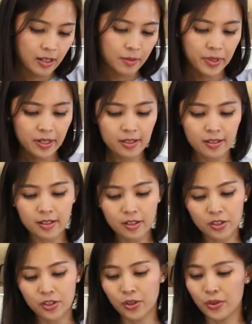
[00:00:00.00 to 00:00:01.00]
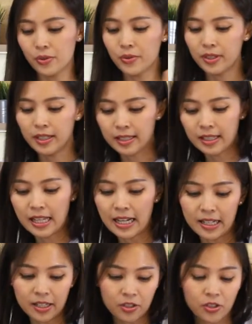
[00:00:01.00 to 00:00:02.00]
Because this dough is
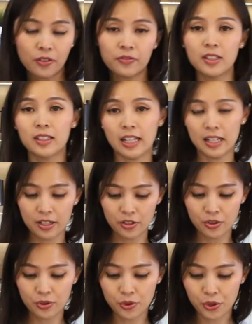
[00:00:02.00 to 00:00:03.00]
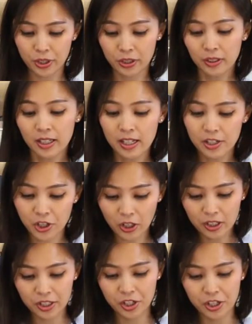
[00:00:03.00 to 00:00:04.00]
slightly softer than the usual
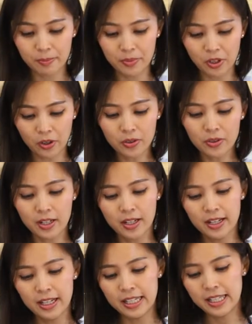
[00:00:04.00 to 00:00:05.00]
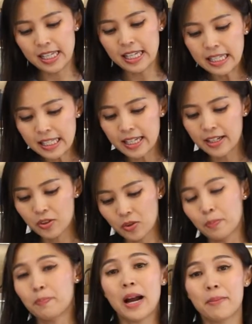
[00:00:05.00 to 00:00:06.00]
chocolate chip dough, it's easier to
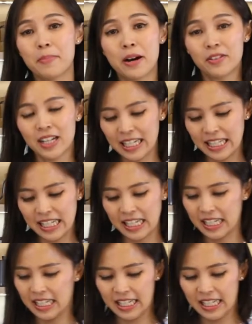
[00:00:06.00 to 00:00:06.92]
pipe out later.